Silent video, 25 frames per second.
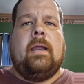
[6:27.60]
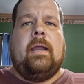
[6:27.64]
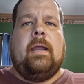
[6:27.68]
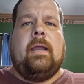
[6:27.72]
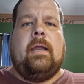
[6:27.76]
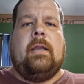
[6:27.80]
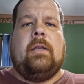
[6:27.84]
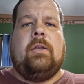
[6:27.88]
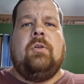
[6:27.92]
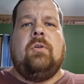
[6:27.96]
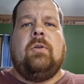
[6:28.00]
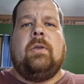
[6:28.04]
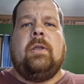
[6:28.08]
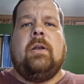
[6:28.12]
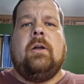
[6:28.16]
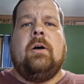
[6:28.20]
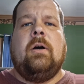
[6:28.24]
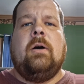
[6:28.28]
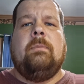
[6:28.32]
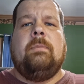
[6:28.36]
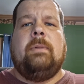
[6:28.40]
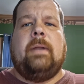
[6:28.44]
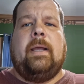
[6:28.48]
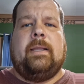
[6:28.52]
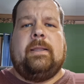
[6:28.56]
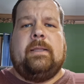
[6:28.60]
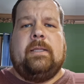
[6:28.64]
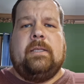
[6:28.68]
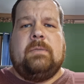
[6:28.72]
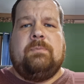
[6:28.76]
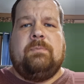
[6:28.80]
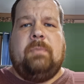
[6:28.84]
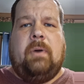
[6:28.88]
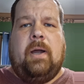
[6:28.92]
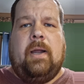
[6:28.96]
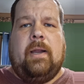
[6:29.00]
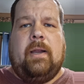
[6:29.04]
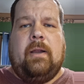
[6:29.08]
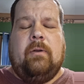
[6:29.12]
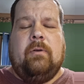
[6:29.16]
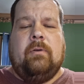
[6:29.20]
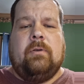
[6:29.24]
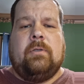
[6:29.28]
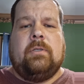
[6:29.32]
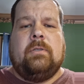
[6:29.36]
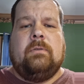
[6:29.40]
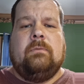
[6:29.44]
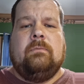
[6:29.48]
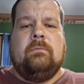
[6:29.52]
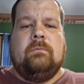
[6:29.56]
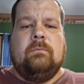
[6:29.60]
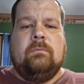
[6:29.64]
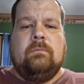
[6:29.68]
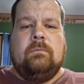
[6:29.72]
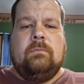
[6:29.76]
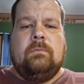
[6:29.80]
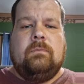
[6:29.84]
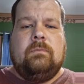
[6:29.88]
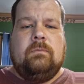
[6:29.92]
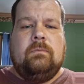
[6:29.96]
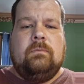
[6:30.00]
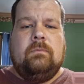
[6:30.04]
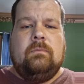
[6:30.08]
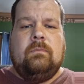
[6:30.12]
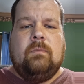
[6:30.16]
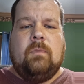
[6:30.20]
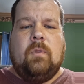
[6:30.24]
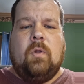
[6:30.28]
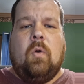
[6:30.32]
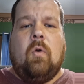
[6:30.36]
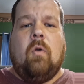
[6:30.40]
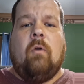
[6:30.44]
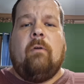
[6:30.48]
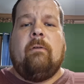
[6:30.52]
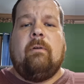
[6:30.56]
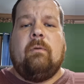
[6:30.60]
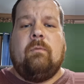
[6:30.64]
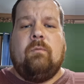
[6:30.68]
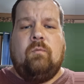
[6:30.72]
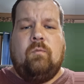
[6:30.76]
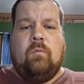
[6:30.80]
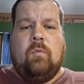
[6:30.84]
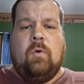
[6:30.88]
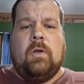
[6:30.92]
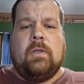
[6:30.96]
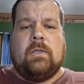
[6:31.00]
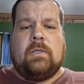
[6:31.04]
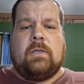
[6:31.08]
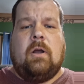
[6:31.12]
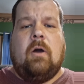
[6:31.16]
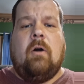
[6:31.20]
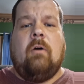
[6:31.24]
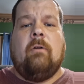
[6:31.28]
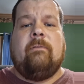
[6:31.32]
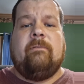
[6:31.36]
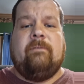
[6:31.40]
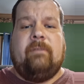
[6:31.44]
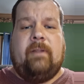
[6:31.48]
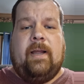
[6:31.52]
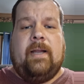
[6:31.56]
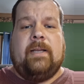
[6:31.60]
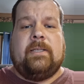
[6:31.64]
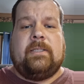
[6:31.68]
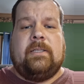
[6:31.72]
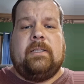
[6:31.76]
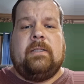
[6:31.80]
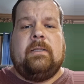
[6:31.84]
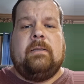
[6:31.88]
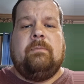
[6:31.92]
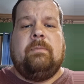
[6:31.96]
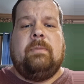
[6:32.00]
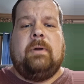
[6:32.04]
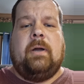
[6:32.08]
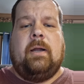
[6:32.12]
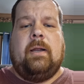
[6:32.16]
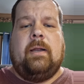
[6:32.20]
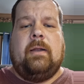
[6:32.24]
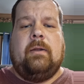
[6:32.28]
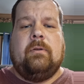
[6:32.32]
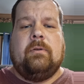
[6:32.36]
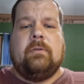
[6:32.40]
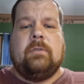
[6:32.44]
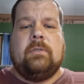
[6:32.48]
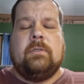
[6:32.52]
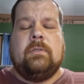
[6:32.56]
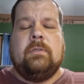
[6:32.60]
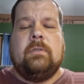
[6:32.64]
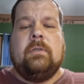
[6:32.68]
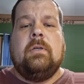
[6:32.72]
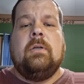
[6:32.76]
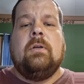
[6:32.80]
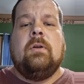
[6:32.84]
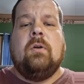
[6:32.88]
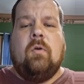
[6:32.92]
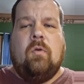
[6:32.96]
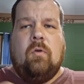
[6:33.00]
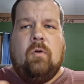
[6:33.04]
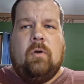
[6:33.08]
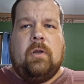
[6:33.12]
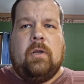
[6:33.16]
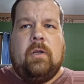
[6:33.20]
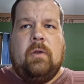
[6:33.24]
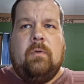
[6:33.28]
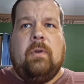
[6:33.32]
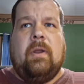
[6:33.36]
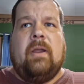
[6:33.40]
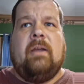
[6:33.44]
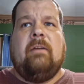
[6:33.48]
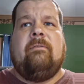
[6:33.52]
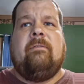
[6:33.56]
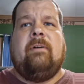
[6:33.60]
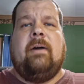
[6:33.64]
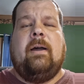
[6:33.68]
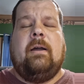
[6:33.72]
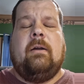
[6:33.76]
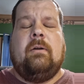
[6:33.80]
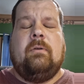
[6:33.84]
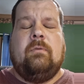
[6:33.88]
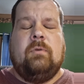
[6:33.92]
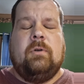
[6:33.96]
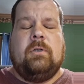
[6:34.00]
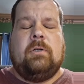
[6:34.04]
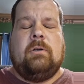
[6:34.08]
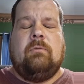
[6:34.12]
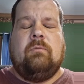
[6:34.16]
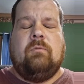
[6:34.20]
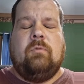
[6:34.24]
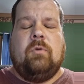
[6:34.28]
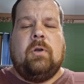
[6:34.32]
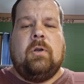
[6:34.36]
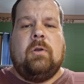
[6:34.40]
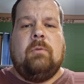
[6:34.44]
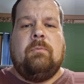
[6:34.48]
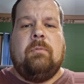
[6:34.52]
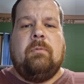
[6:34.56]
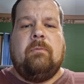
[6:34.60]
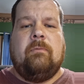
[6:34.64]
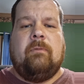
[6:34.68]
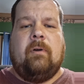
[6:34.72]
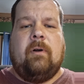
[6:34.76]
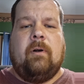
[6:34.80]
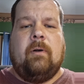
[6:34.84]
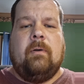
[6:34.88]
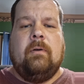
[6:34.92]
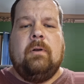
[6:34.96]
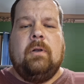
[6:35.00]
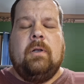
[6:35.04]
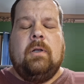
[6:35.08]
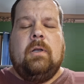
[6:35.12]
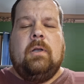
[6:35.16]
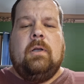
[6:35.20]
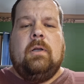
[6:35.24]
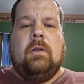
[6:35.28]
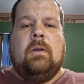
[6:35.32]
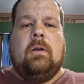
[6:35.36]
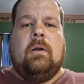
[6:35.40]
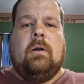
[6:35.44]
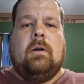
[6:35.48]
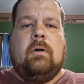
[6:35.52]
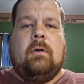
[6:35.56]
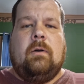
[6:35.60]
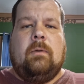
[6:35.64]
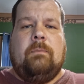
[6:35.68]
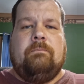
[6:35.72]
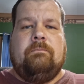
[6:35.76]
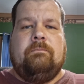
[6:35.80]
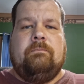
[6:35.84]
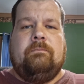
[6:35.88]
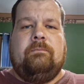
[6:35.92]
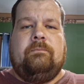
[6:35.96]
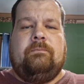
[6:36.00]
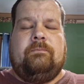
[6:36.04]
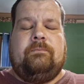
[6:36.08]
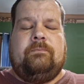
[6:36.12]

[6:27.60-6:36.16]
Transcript: and you can update this BIOS or what is called flashing the BIOS or UEFI, whichever one you prefer. Um,